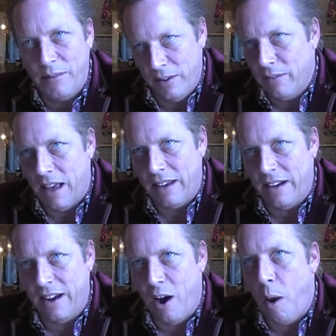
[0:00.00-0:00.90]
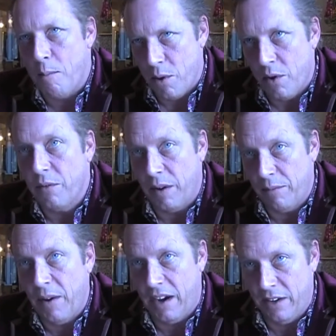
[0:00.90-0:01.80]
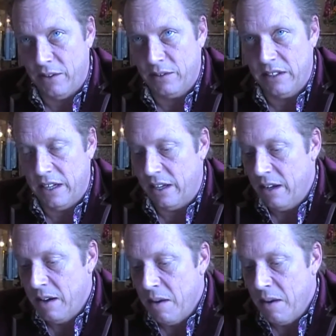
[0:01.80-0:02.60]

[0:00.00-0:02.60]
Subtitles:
you don't like it here, move and find a new city.